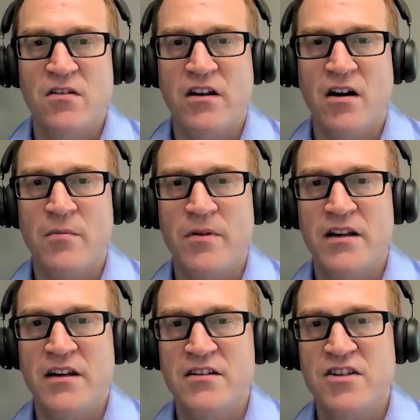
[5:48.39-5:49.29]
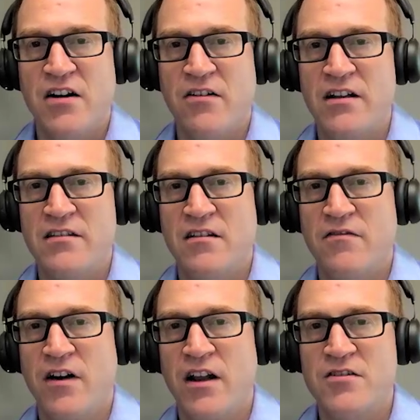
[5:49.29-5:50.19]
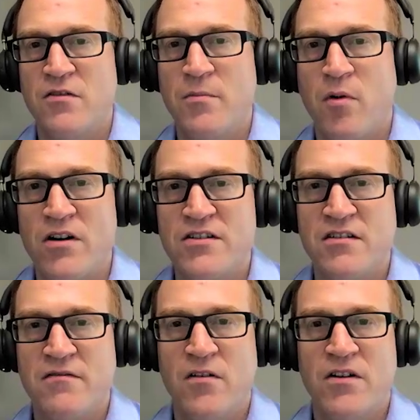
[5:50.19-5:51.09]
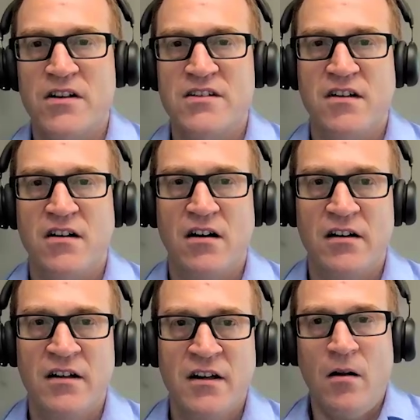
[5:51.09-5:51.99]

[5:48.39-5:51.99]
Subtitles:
the company can generate the financial reports that focus on